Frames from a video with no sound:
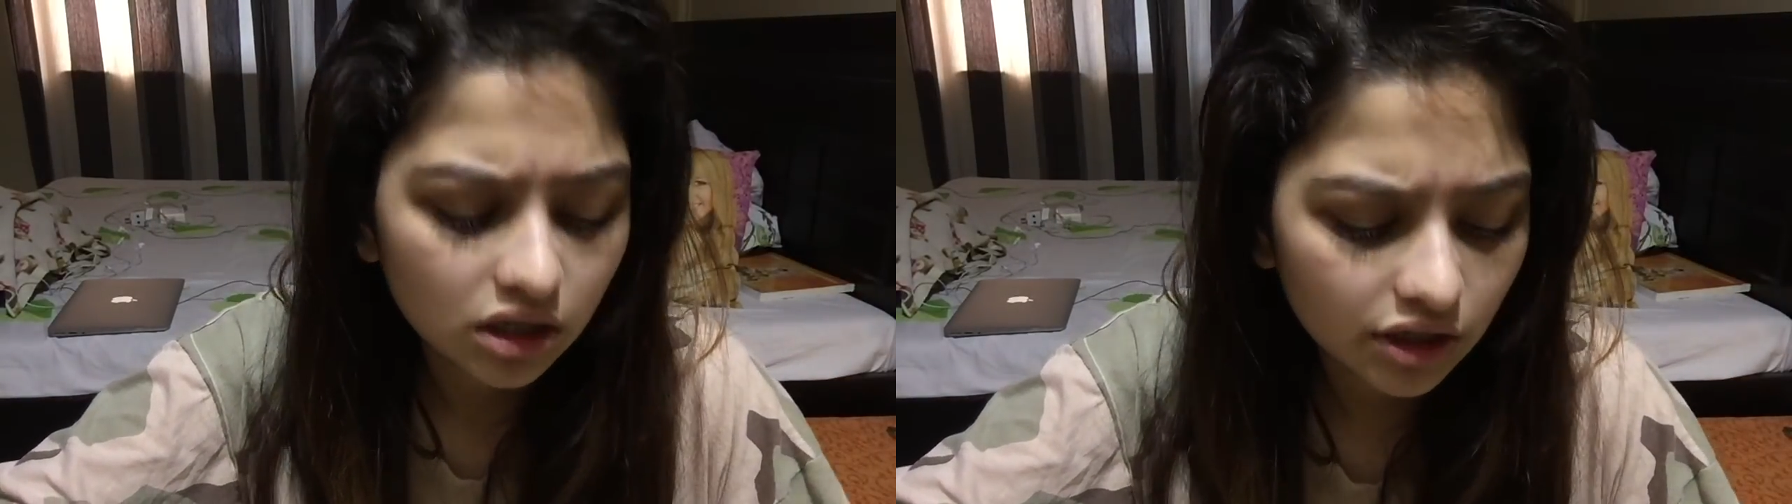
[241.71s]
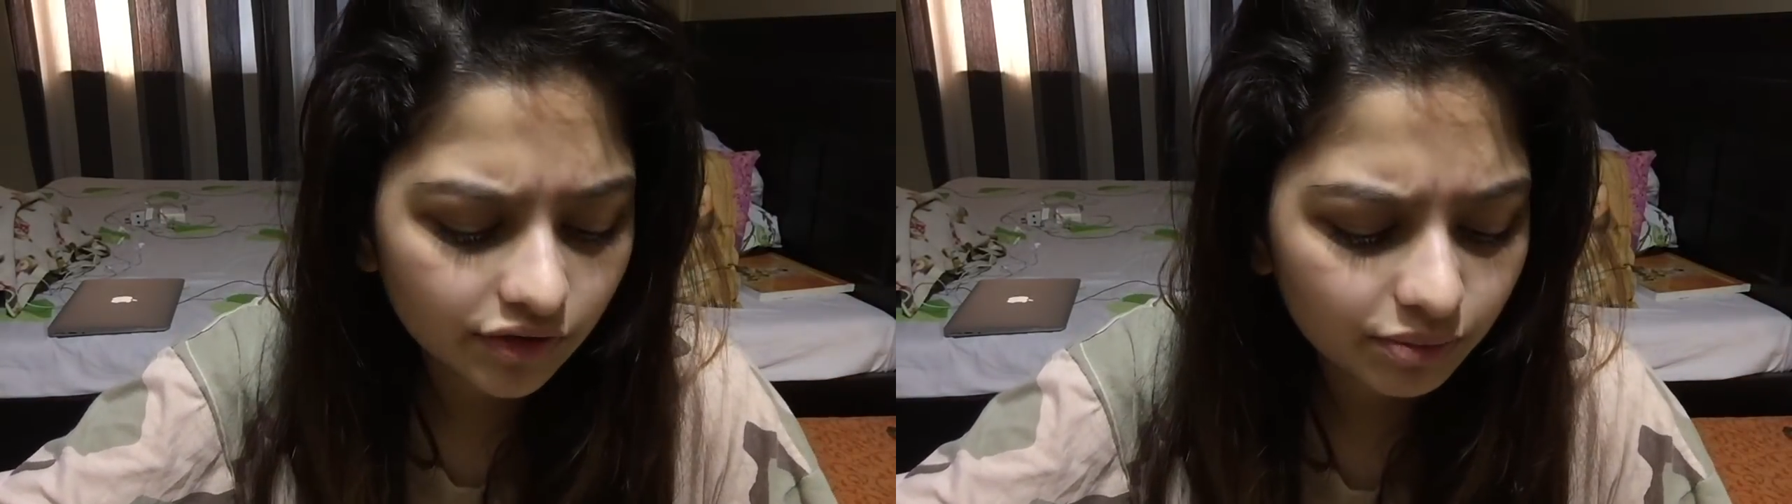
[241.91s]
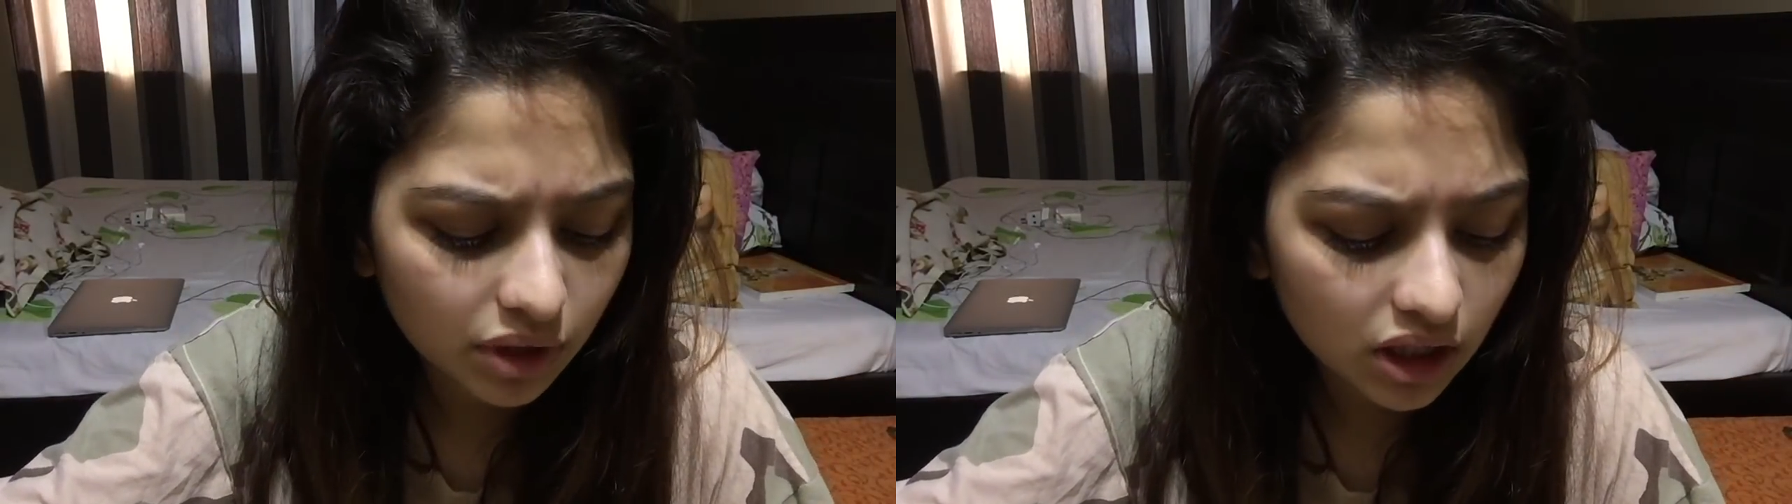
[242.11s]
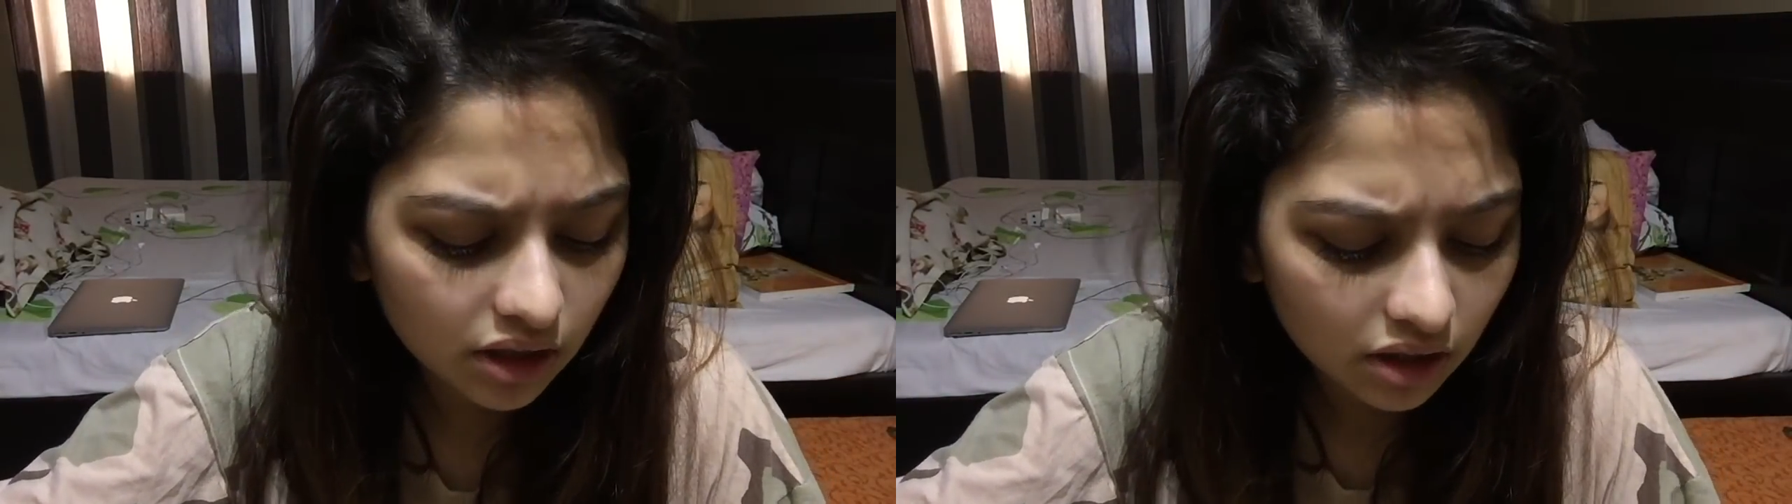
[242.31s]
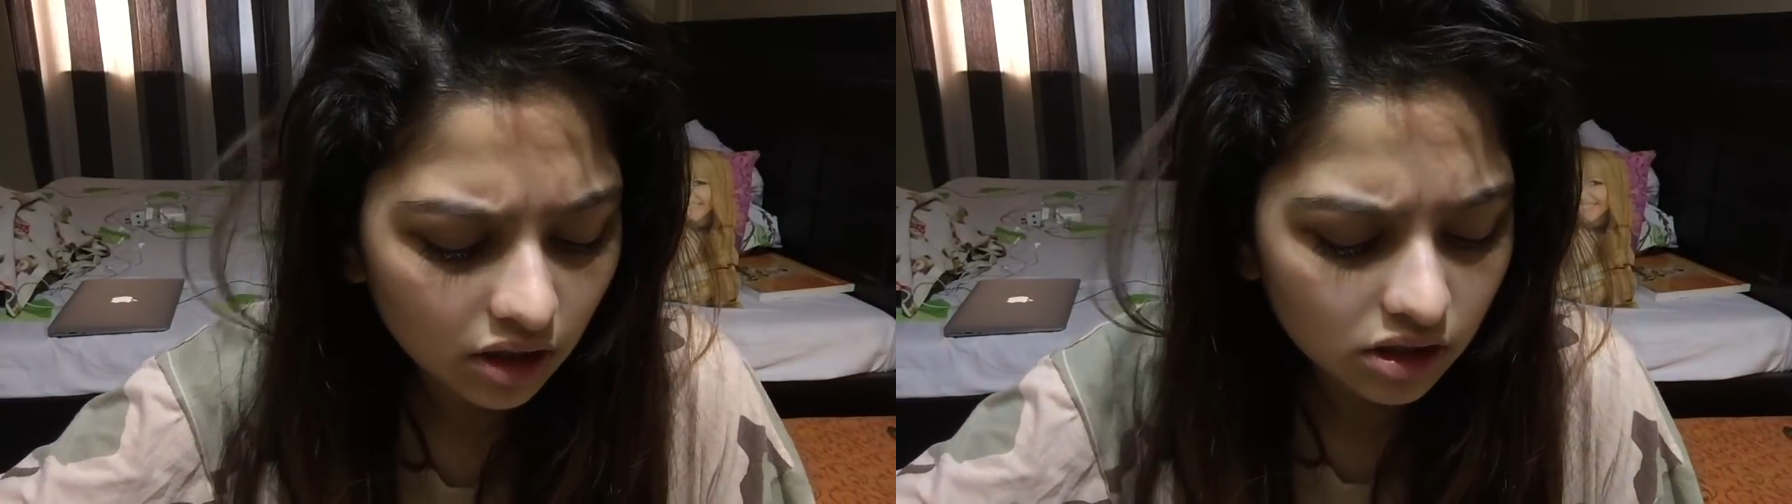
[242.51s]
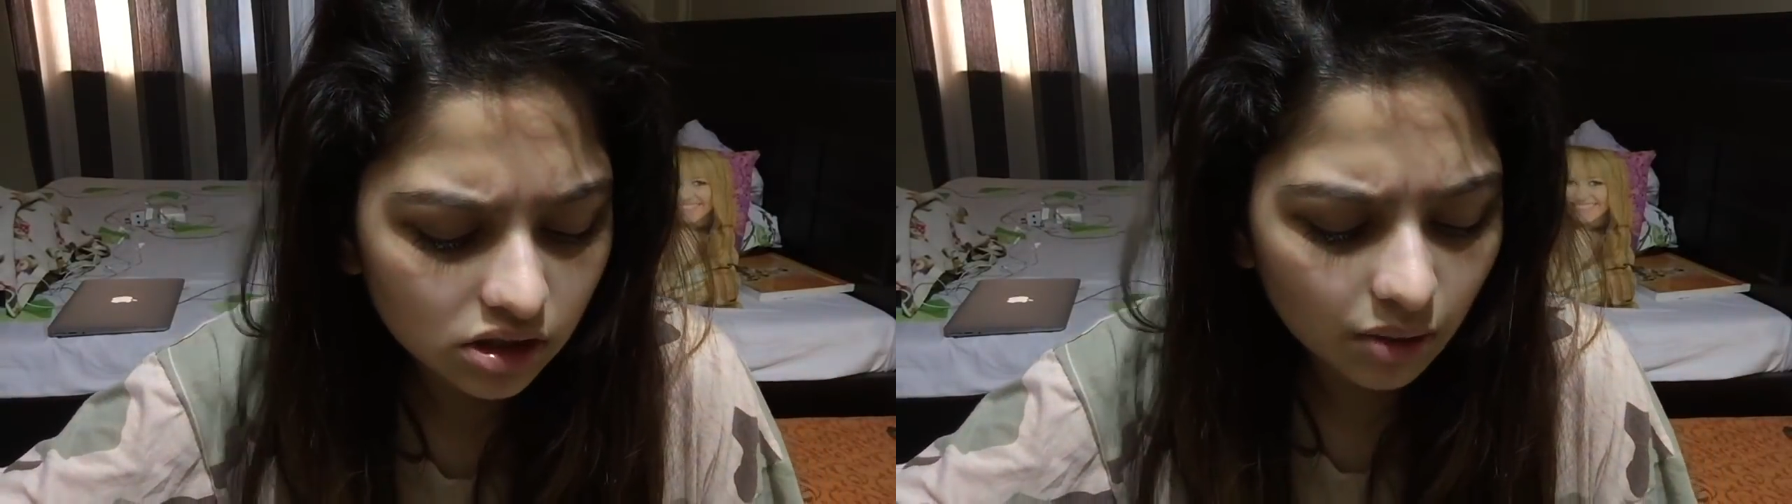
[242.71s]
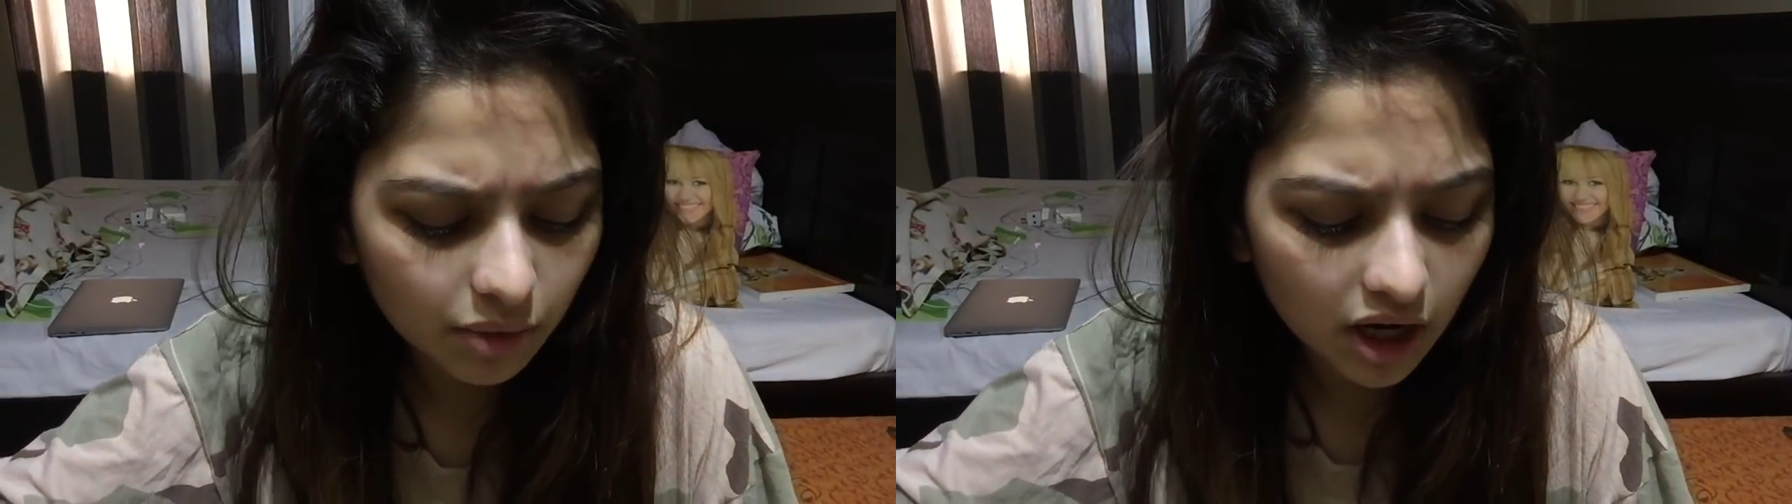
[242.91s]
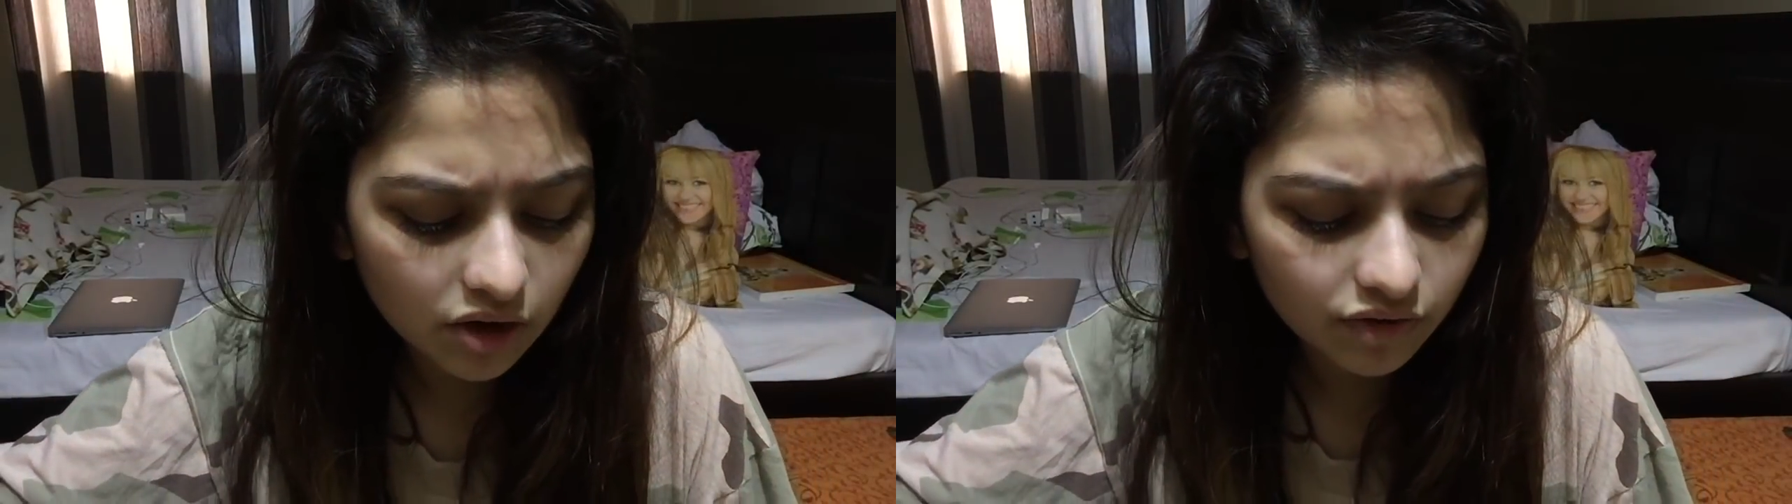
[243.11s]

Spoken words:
give me some kind